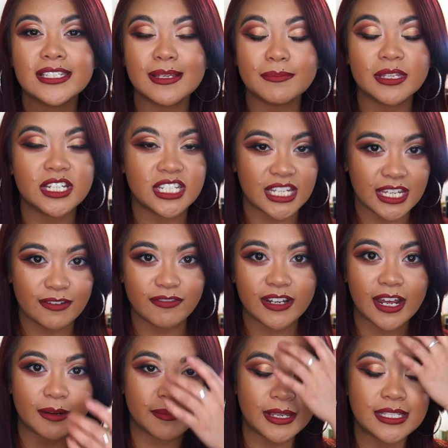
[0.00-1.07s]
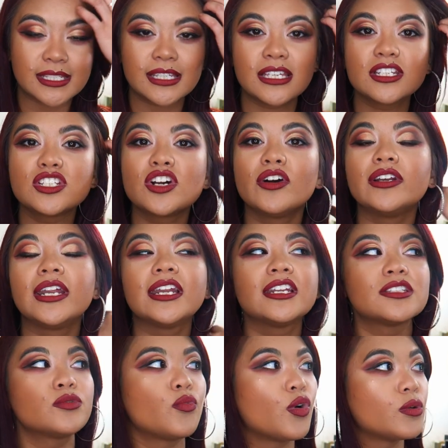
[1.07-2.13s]
something to even out my skin tone and
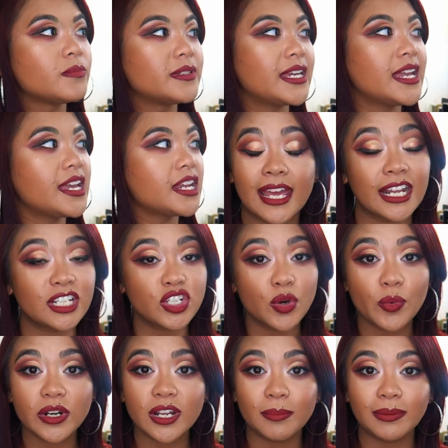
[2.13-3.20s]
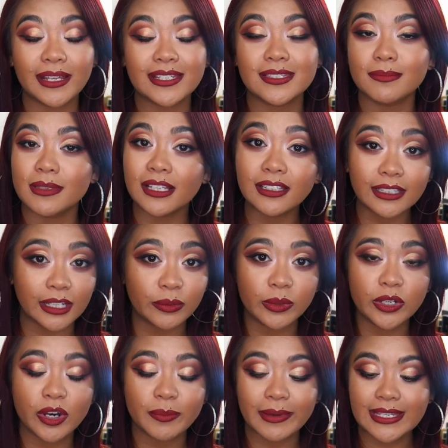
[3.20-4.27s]
it's a warm day. And I don't want to apply something
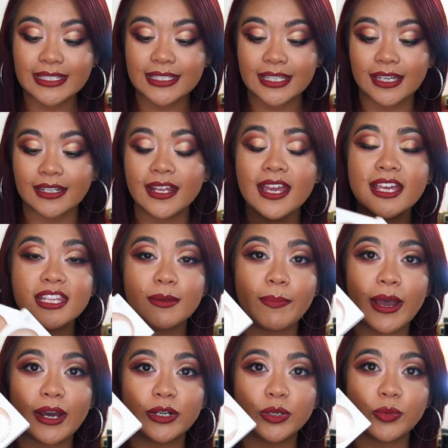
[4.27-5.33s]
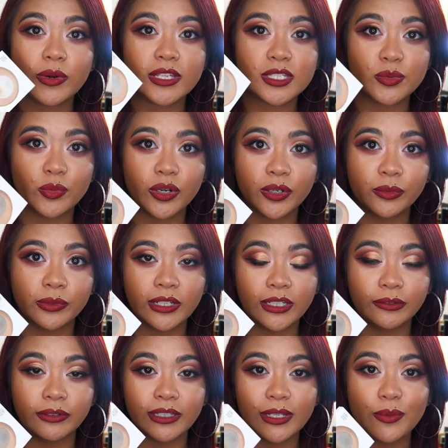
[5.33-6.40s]
liquid on my skin. The powder ones work
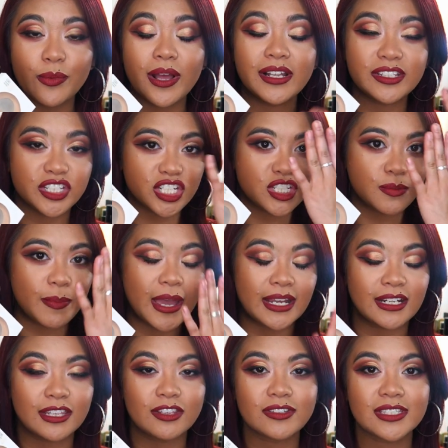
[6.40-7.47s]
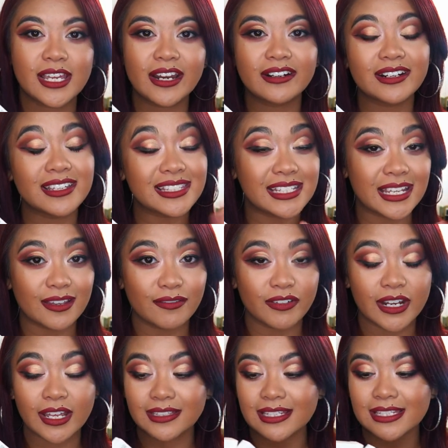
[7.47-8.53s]
really, really well just to pat in those areas to
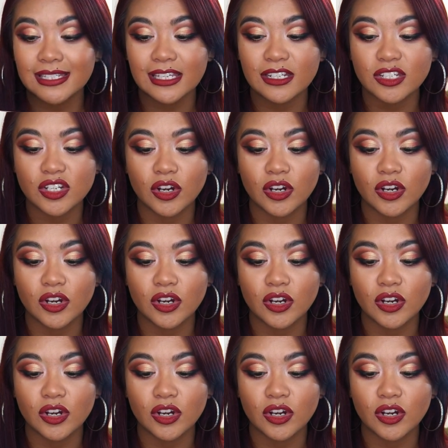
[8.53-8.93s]
even out the skin